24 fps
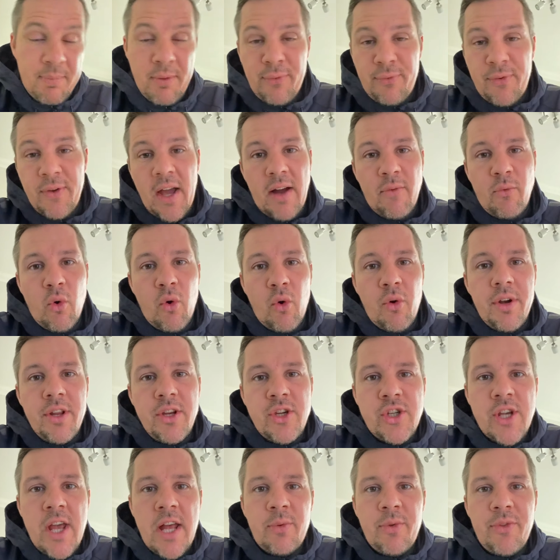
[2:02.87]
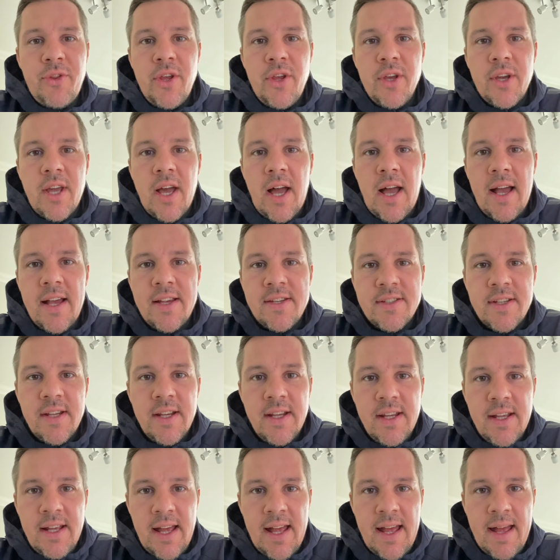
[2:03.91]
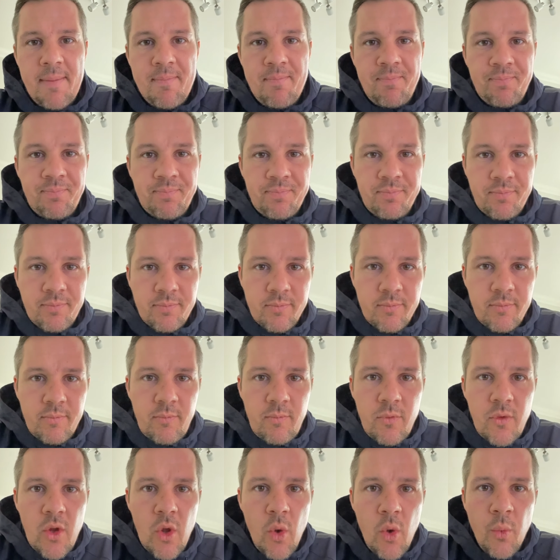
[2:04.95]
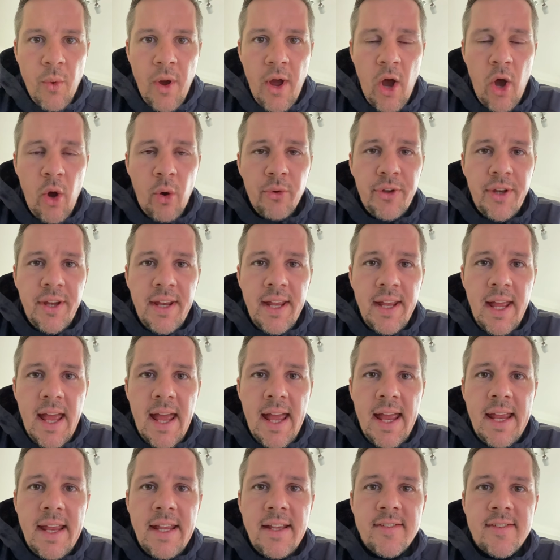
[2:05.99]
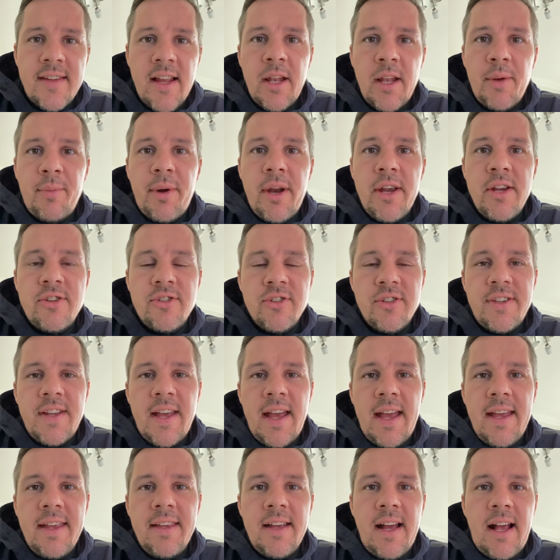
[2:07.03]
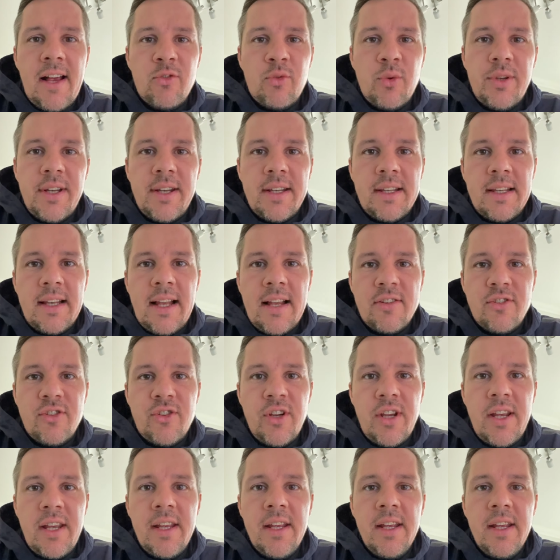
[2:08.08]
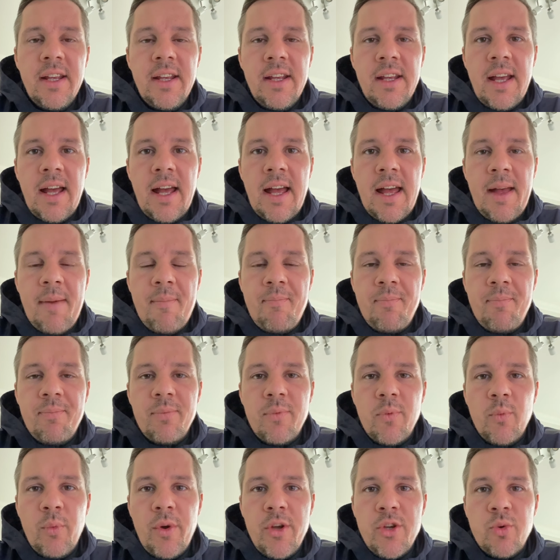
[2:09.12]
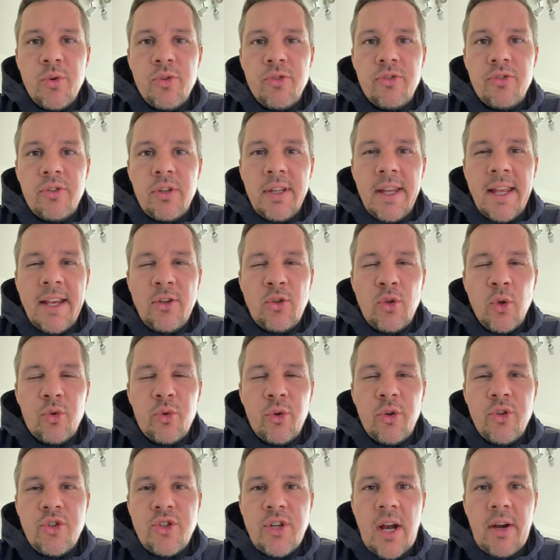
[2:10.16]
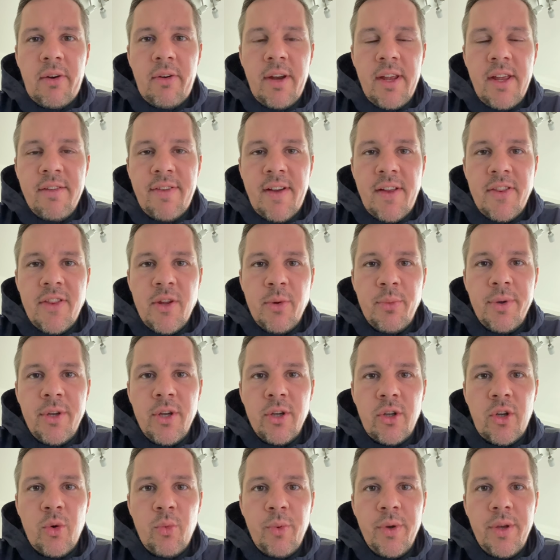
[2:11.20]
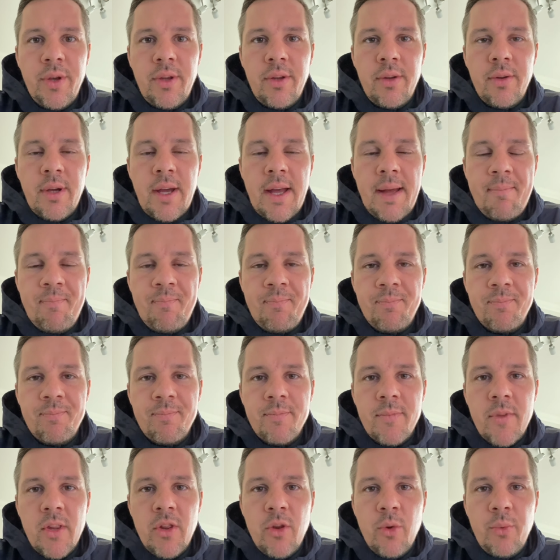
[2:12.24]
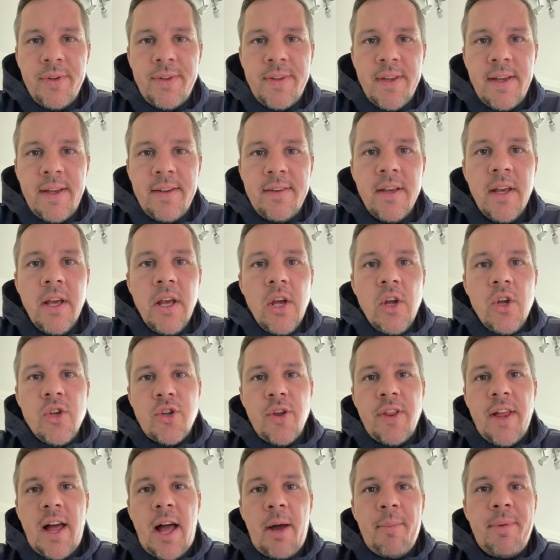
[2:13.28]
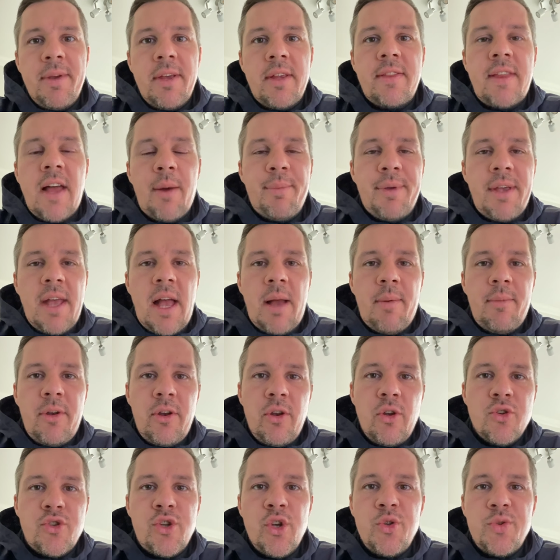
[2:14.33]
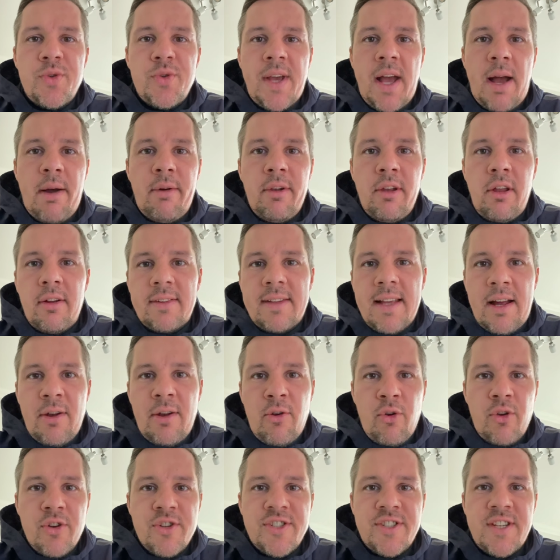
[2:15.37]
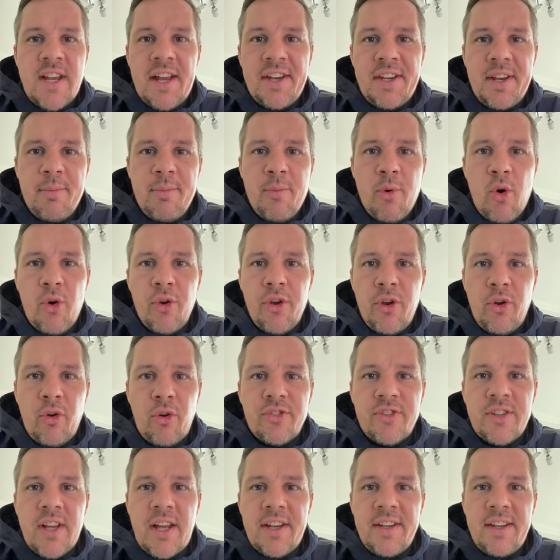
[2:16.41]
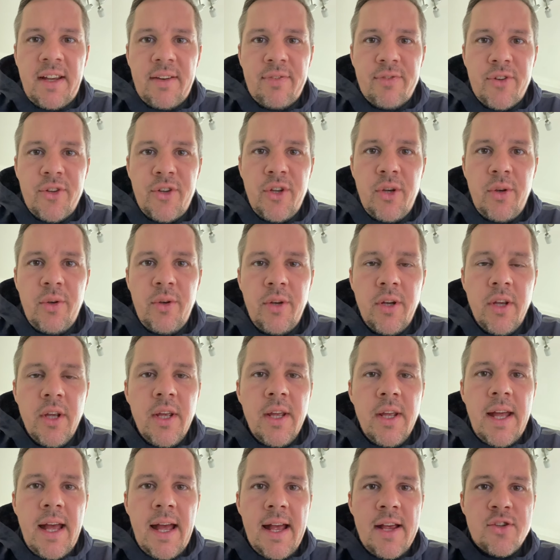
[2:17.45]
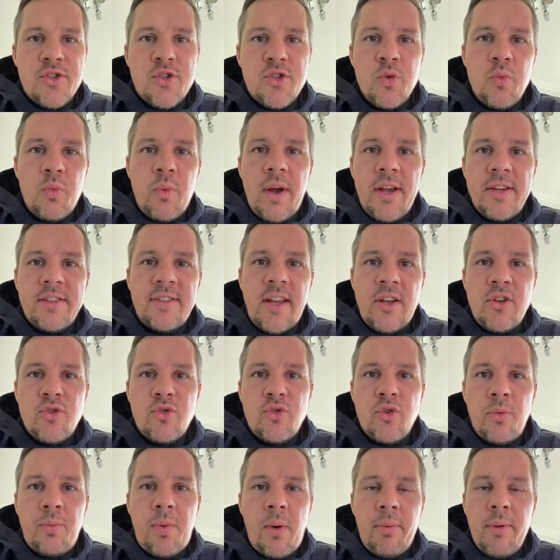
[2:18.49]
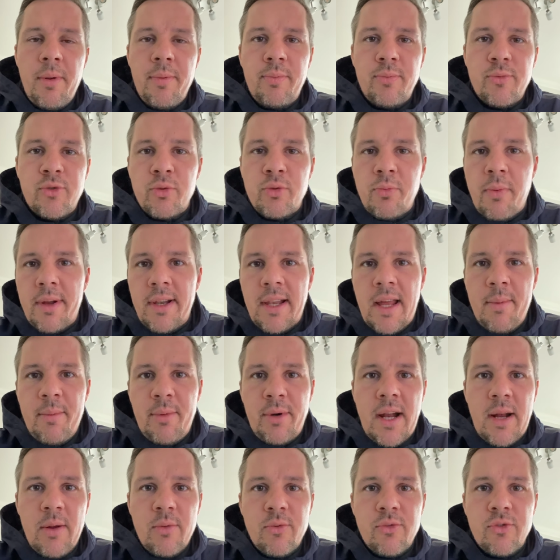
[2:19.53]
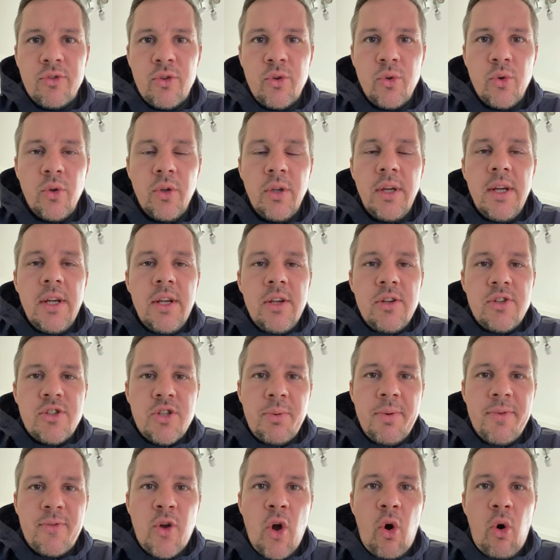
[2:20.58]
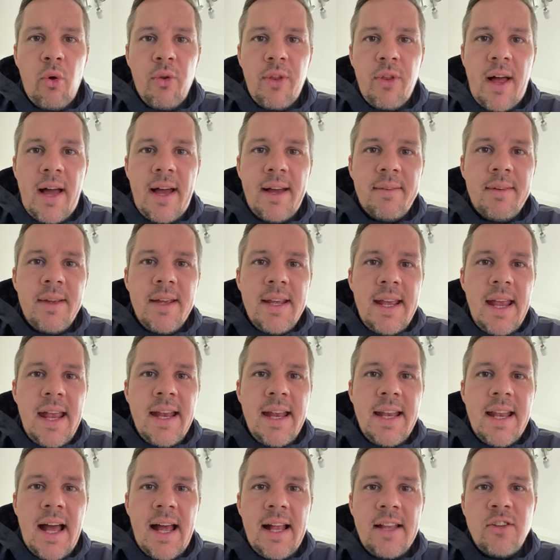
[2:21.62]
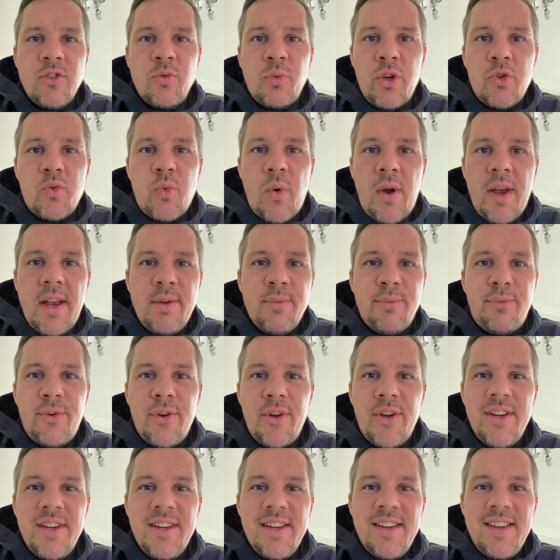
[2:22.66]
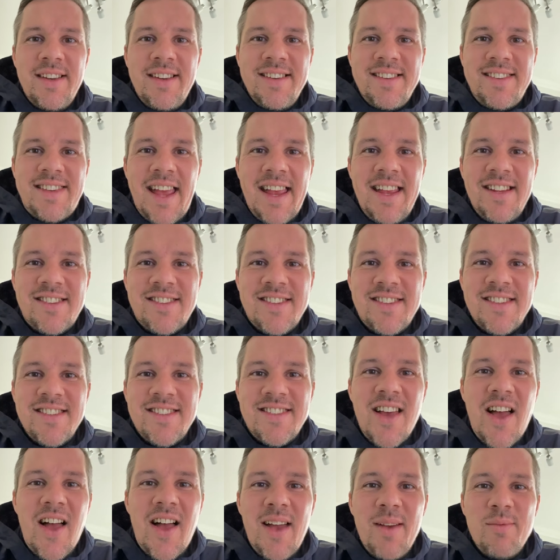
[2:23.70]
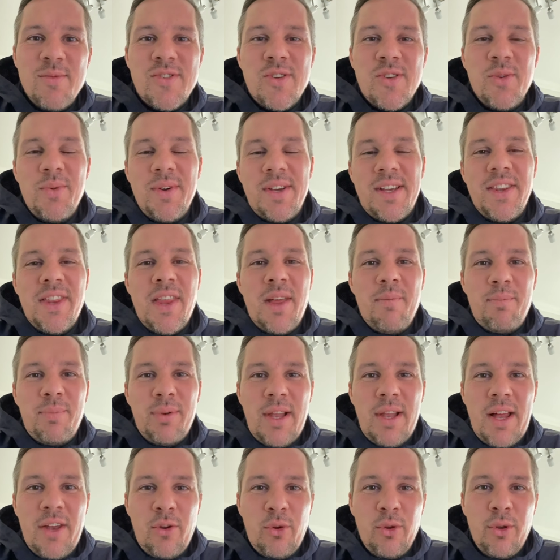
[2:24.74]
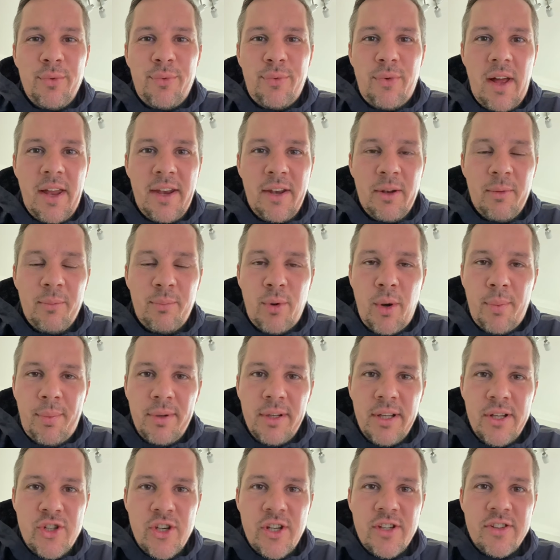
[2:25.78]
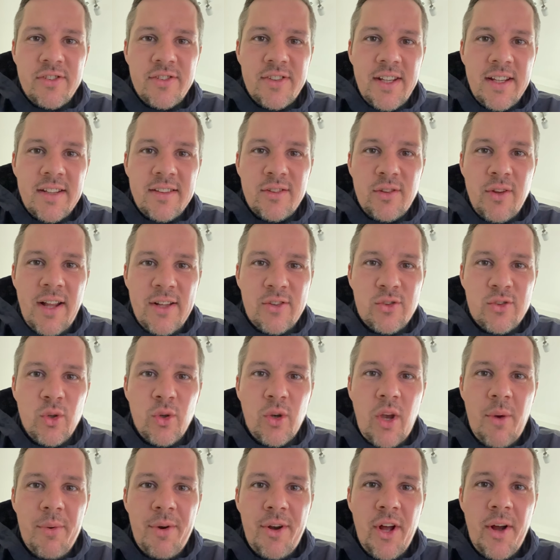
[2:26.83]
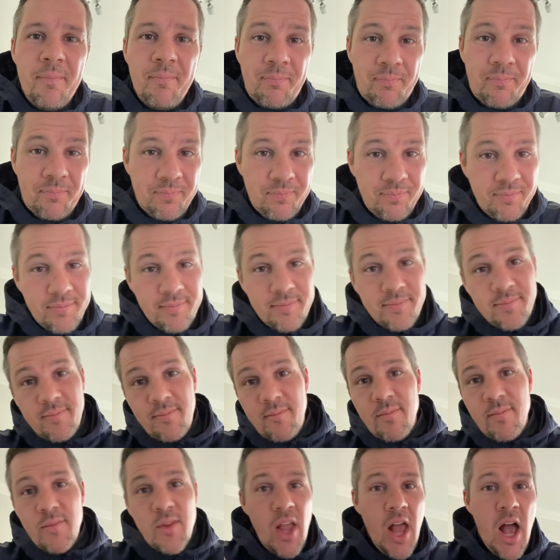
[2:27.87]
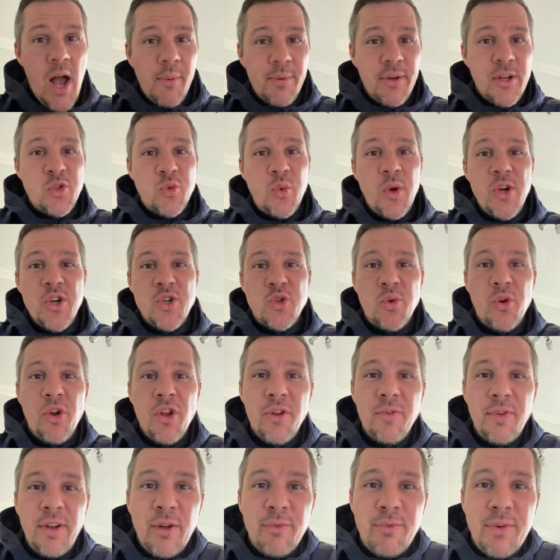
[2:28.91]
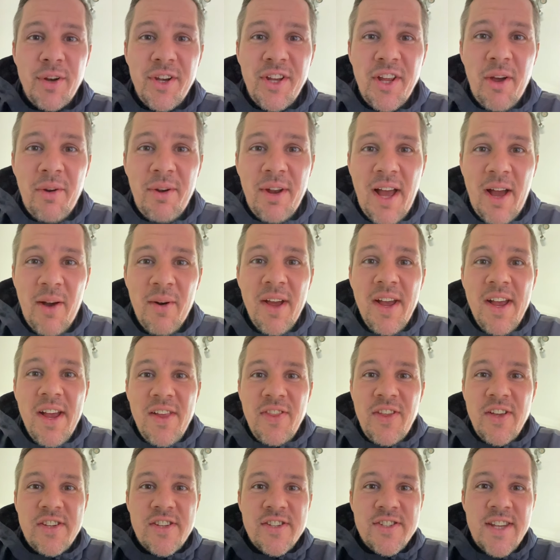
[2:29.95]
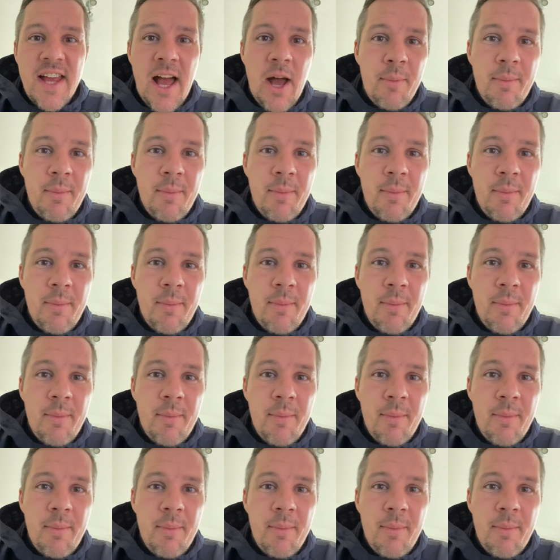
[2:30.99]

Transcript: feet, I've already shared with you guys, we're holding a celebration day as we did last year, which was linked up to a charity event that we did. So that'll be happening as soon as we get out of lockdown on a Saturday morning or a Saturday afternoon, somewhere central, probably somewhere like Moran School. So we've got all that in hand. We're just waiting for dates and times so we can then plan all the final and proper logistics. So that's all going on. I'm going to switch to another little video now. This is now